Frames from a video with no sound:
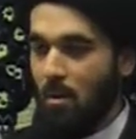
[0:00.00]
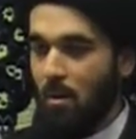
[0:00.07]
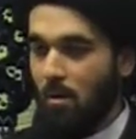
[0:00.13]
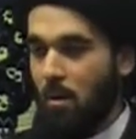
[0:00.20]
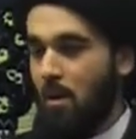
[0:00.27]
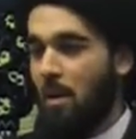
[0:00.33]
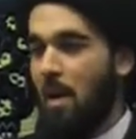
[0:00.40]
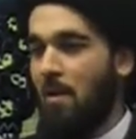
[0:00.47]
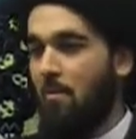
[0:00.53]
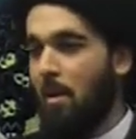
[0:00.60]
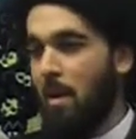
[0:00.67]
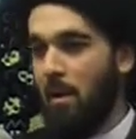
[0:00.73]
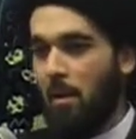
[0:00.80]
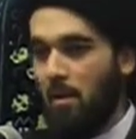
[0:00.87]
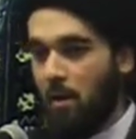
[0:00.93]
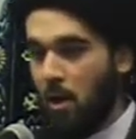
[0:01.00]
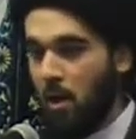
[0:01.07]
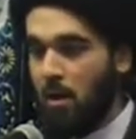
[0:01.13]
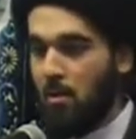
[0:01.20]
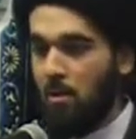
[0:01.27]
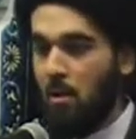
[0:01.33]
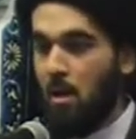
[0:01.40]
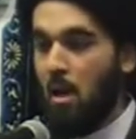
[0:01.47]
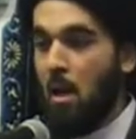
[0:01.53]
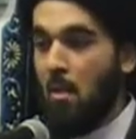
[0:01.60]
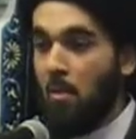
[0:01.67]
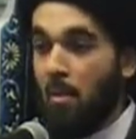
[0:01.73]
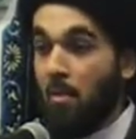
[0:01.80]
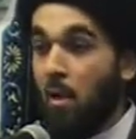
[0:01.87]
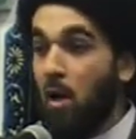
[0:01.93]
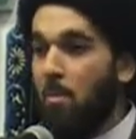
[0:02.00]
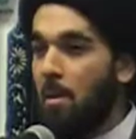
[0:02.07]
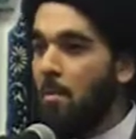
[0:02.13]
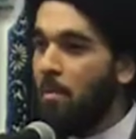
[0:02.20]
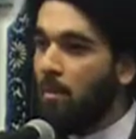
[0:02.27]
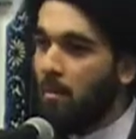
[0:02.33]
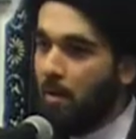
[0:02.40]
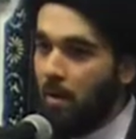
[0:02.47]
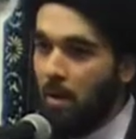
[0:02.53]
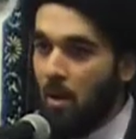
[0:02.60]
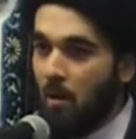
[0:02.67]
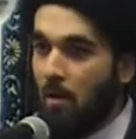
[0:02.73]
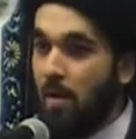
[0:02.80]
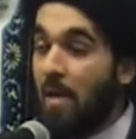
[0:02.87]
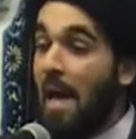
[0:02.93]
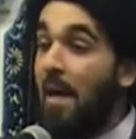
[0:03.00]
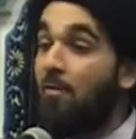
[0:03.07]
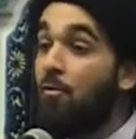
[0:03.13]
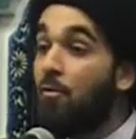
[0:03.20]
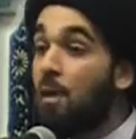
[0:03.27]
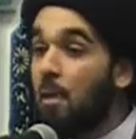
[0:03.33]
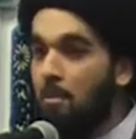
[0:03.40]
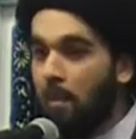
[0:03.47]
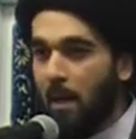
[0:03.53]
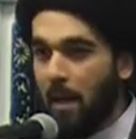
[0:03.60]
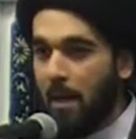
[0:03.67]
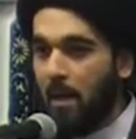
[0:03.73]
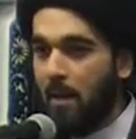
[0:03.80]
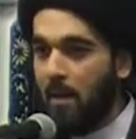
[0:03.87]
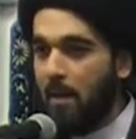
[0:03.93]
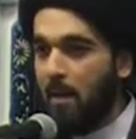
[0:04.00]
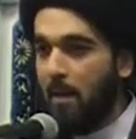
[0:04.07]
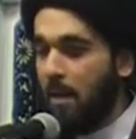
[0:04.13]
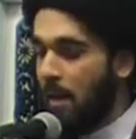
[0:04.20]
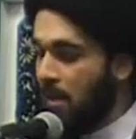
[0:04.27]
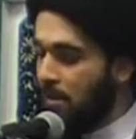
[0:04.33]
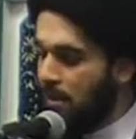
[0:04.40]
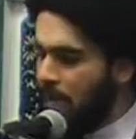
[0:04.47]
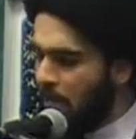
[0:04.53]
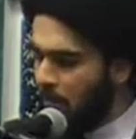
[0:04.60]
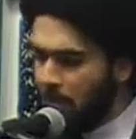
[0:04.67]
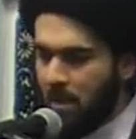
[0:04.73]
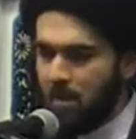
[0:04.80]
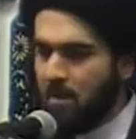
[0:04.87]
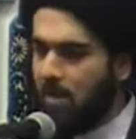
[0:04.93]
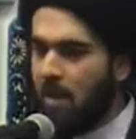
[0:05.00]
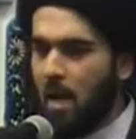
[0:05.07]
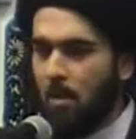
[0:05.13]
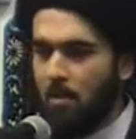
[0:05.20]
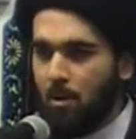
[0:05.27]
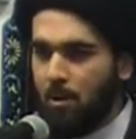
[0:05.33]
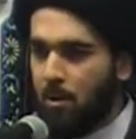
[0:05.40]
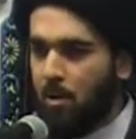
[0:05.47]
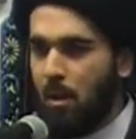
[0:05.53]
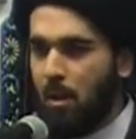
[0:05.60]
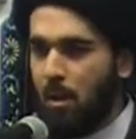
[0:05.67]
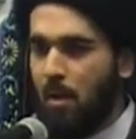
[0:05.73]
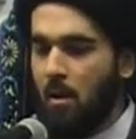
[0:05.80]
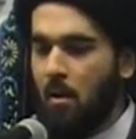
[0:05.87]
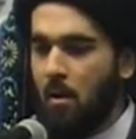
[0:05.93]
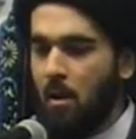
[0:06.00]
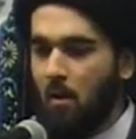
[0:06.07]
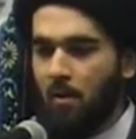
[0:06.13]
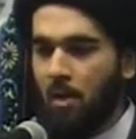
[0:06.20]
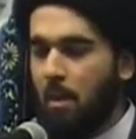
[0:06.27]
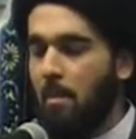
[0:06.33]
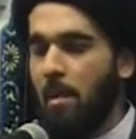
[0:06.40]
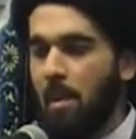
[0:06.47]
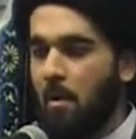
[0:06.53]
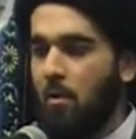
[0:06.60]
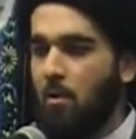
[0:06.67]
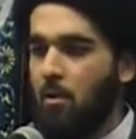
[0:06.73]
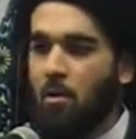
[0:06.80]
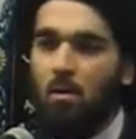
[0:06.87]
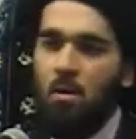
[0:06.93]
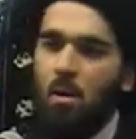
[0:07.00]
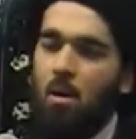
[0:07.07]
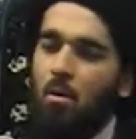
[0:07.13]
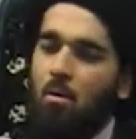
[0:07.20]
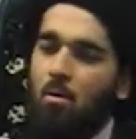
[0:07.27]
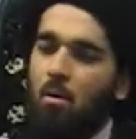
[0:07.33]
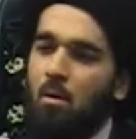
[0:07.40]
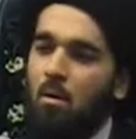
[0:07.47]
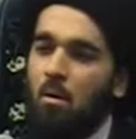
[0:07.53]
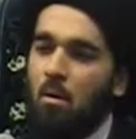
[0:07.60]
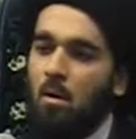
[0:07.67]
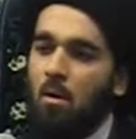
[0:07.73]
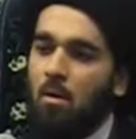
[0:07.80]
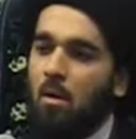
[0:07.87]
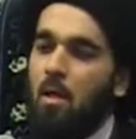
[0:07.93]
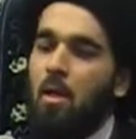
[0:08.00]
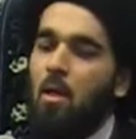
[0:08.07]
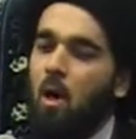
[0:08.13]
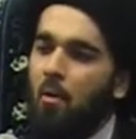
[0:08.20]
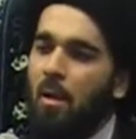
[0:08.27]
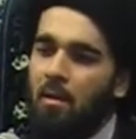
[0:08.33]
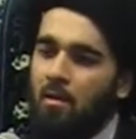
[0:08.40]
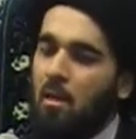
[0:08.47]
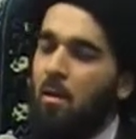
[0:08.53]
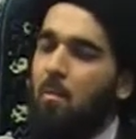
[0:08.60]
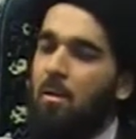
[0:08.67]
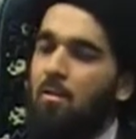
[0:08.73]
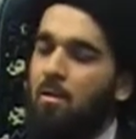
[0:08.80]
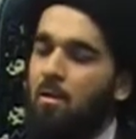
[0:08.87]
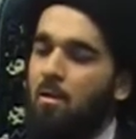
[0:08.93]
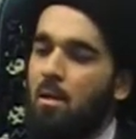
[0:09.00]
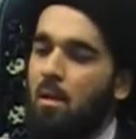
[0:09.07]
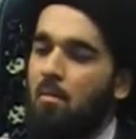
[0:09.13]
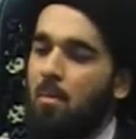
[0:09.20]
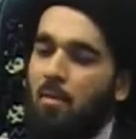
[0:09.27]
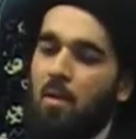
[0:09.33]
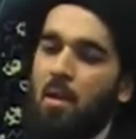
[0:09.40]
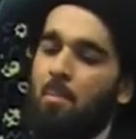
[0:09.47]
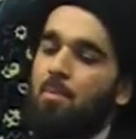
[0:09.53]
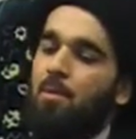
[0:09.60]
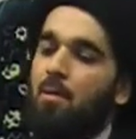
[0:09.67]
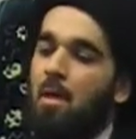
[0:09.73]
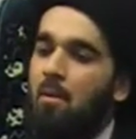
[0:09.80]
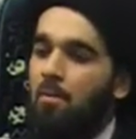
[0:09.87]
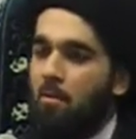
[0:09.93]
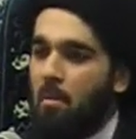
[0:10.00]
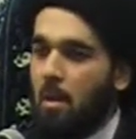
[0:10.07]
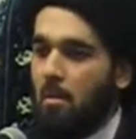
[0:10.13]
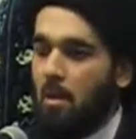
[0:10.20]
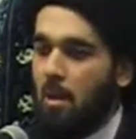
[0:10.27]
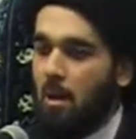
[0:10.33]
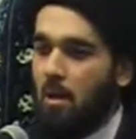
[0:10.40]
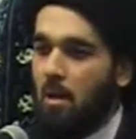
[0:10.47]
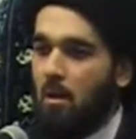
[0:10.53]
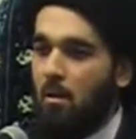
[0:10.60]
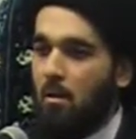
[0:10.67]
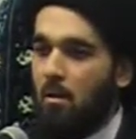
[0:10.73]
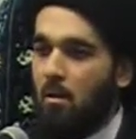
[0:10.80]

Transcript: They didn't have piety in their hearts. But there are people that know, they have real piety. It's not because of the opportunity of committing the sin, no. They can always commit the sin, but they abstain from committing it.